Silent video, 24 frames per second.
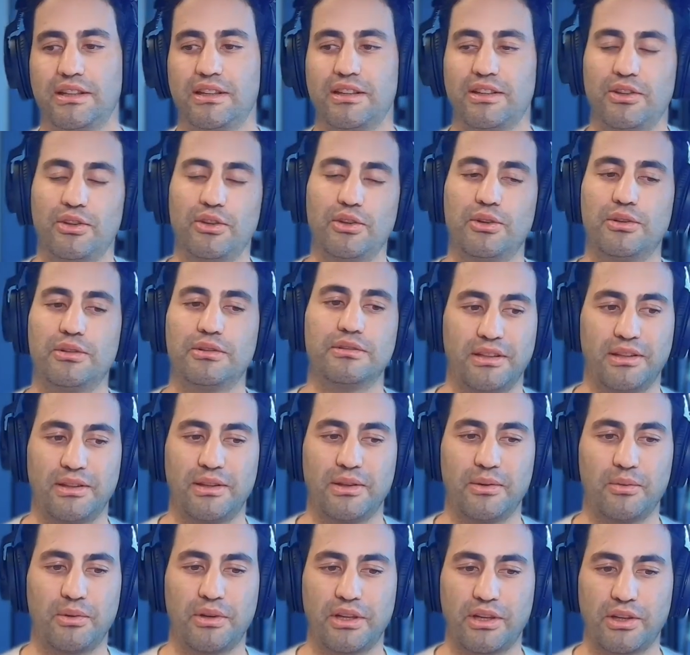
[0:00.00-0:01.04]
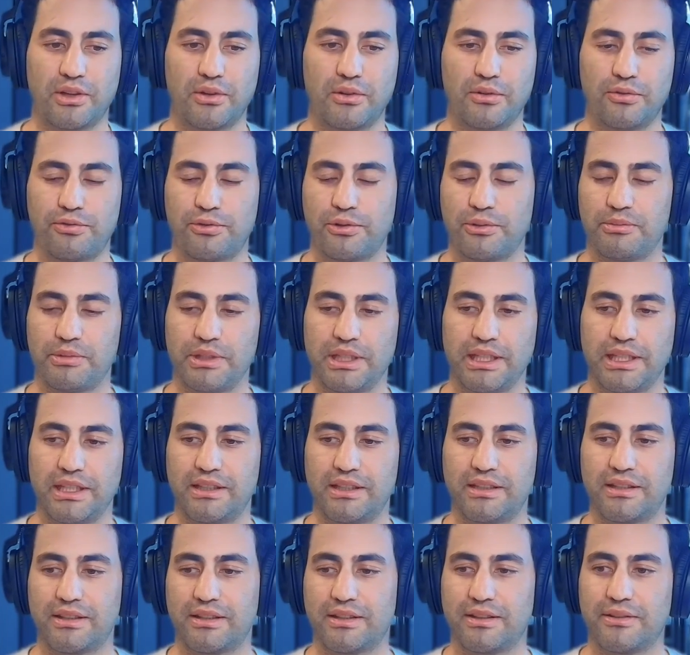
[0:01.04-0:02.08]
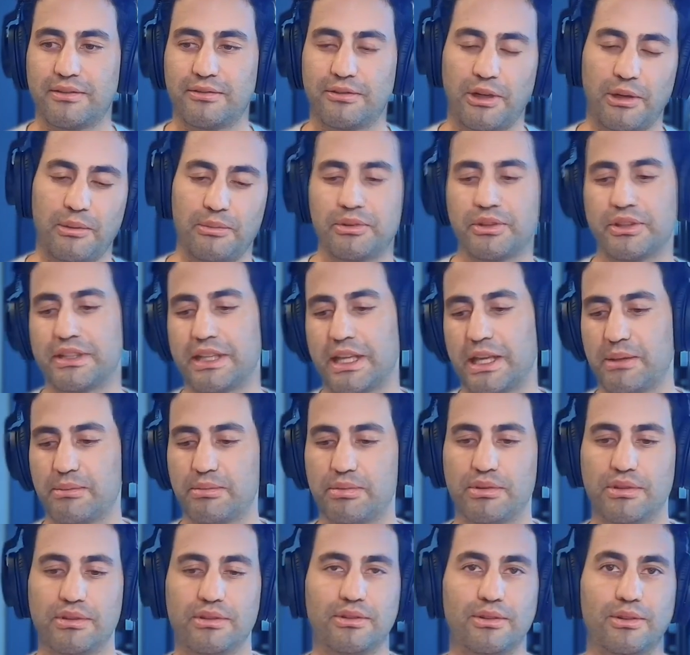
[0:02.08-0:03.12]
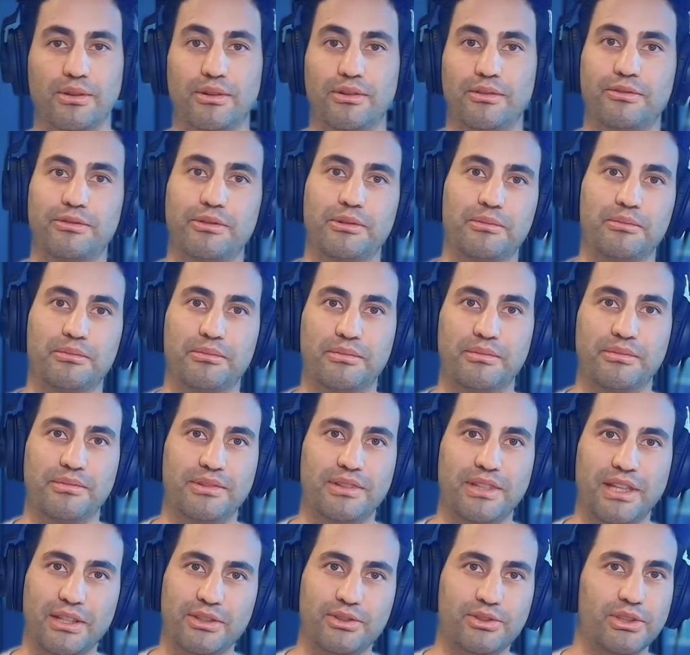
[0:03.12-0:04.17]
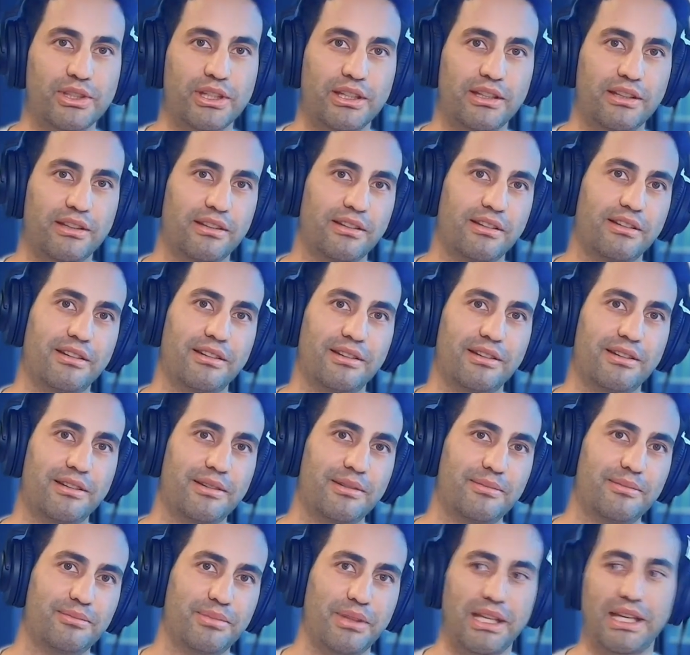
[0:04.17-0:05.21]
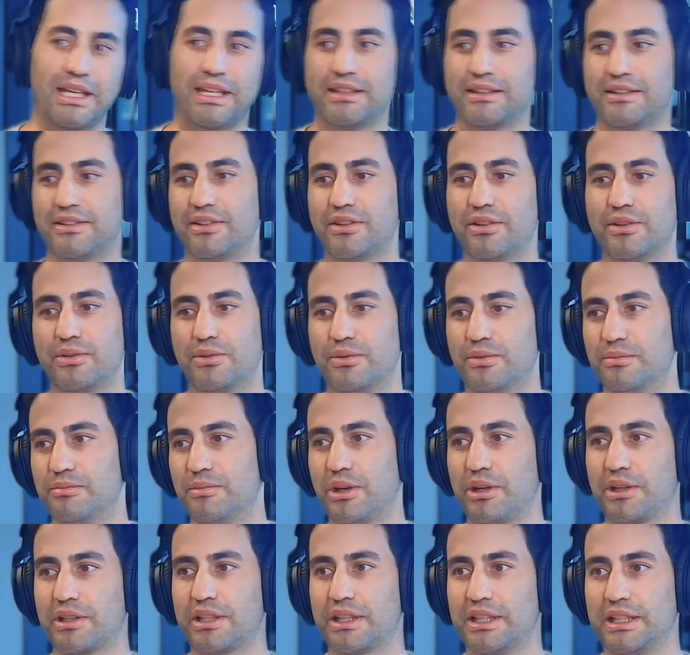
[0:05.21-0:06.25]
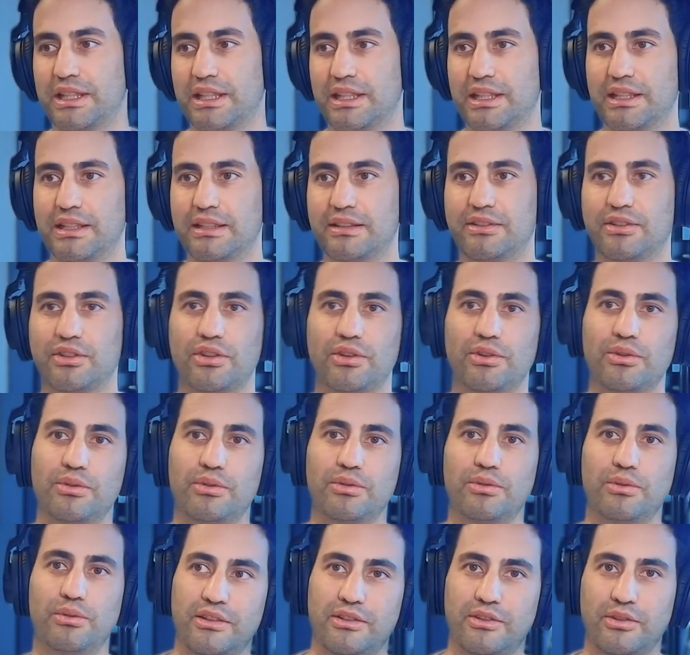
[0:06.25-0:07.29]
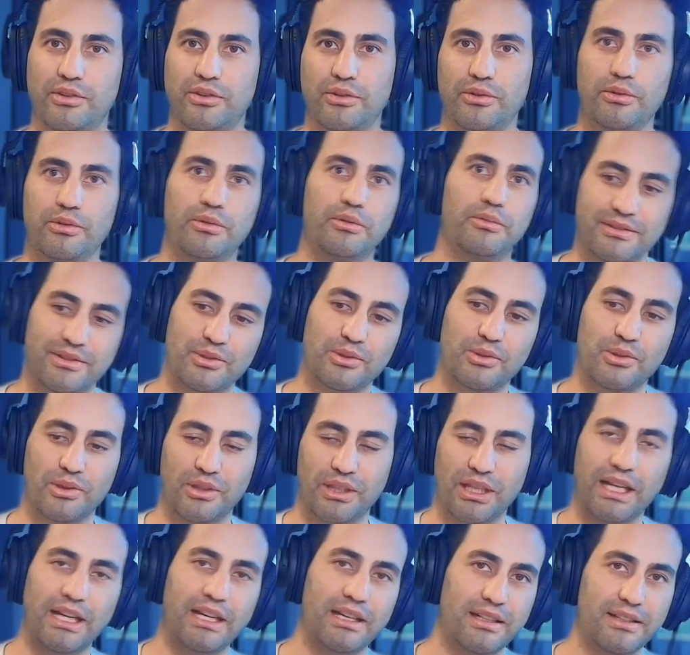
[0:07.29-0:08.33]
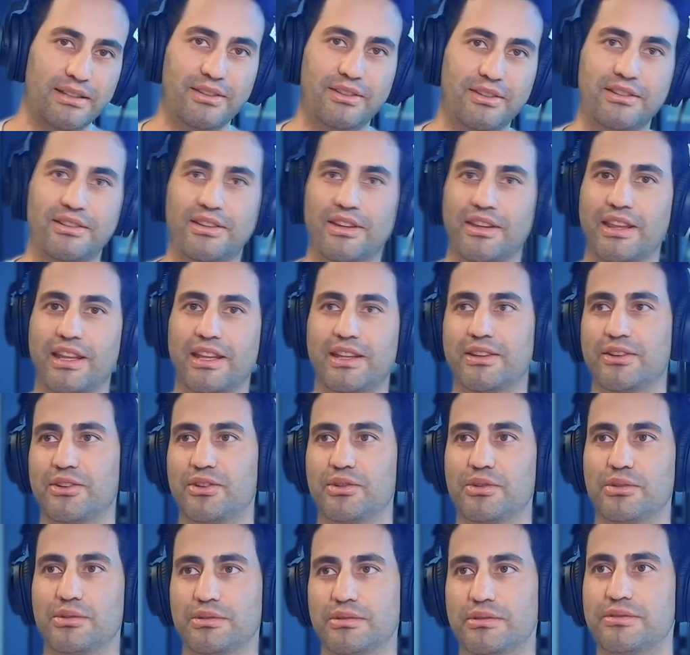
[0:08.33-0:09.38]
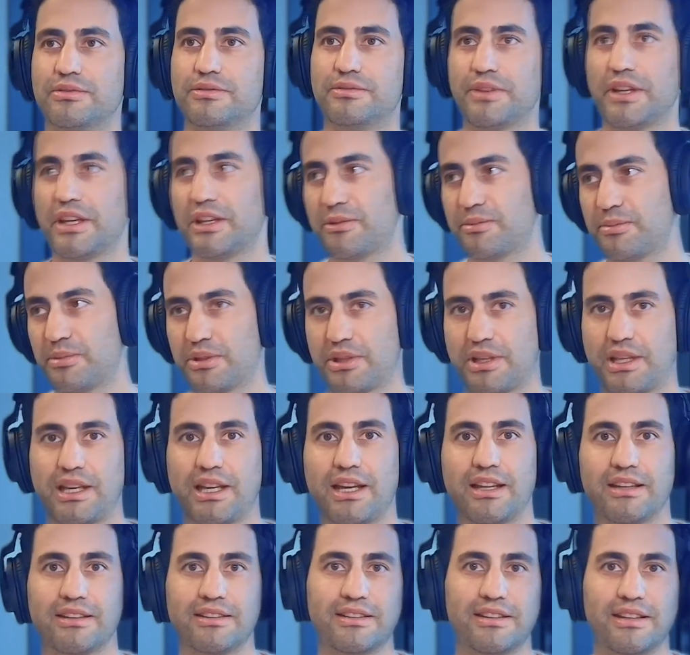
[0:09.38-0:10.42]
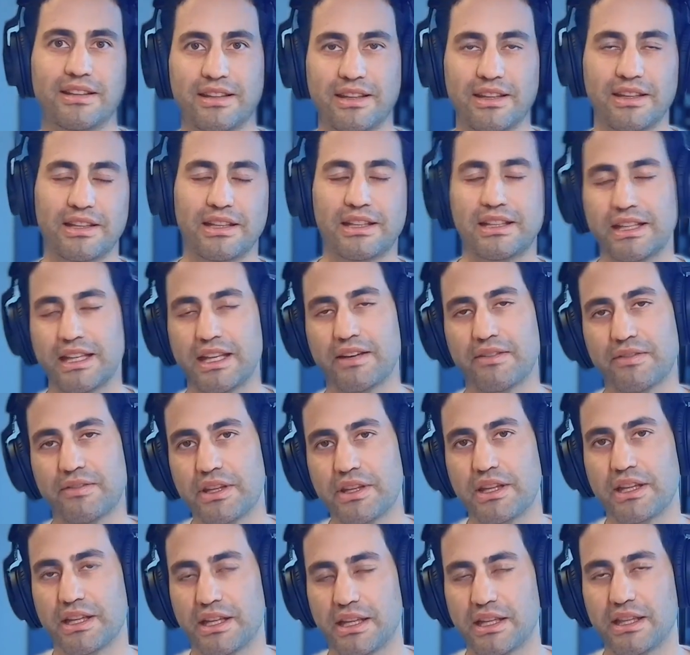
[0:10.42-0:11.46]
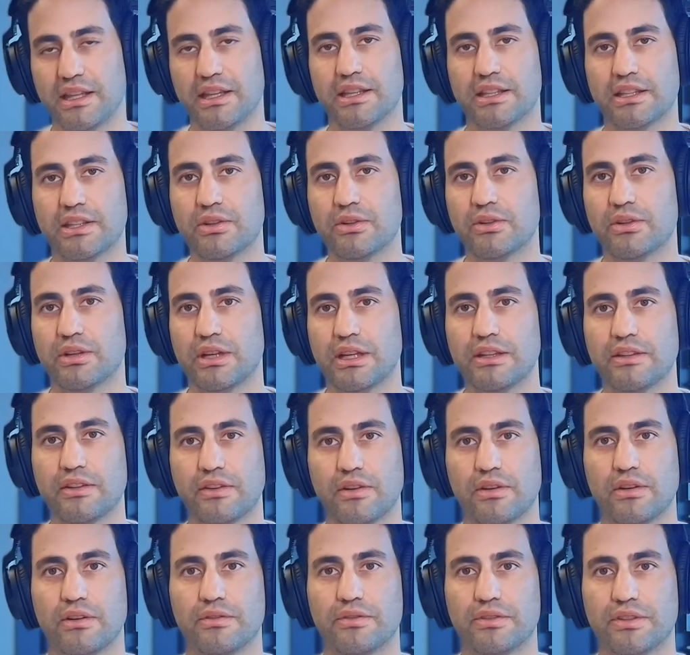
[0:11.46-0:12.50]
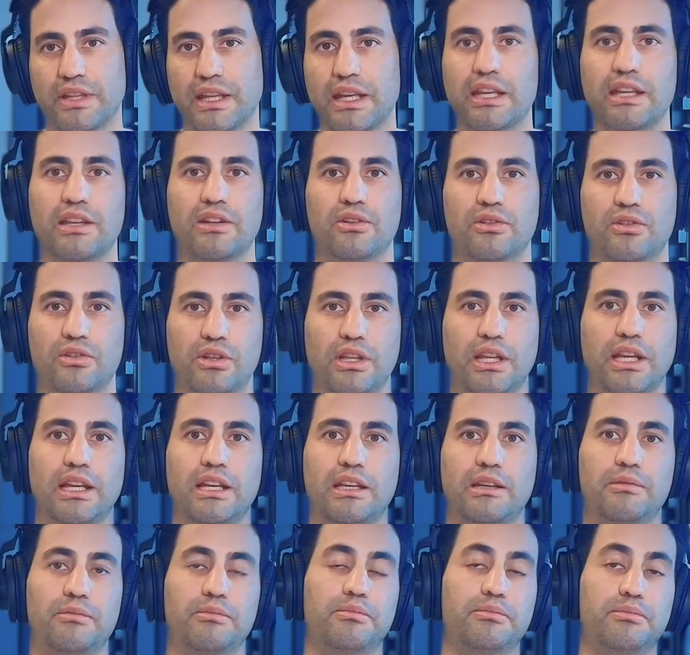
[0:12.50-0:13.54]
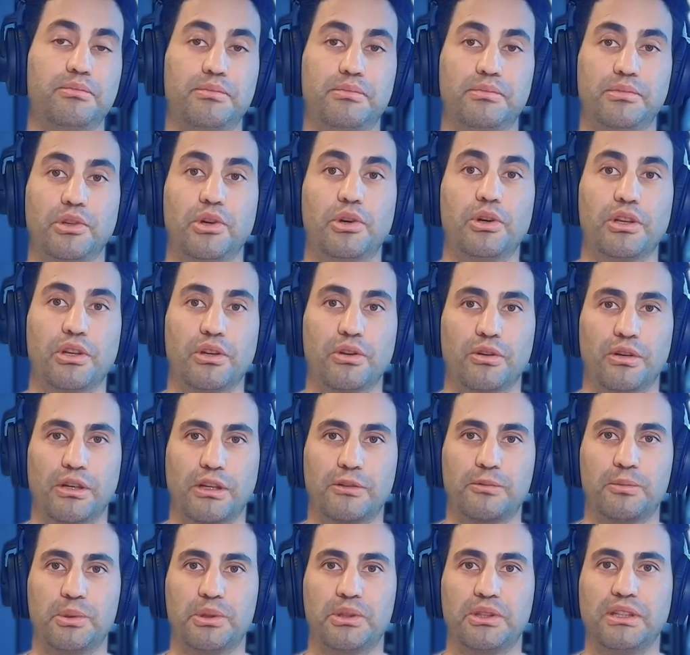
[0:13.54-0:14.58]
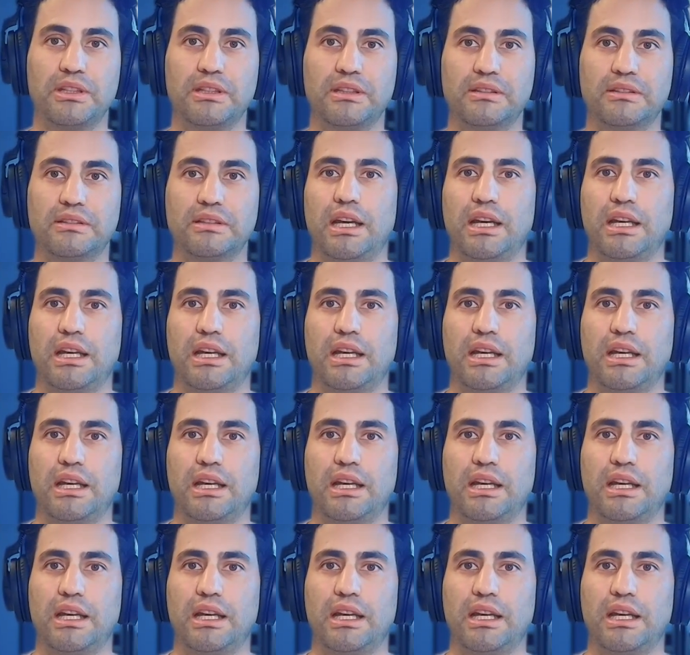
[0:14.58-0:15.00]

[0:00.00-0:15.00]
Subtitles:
they want to go from like farm to table or from touching the plant to marketing it to do Google ads to then do Facebook ads and I liked your answer of staying in your lane, knowing your expertise.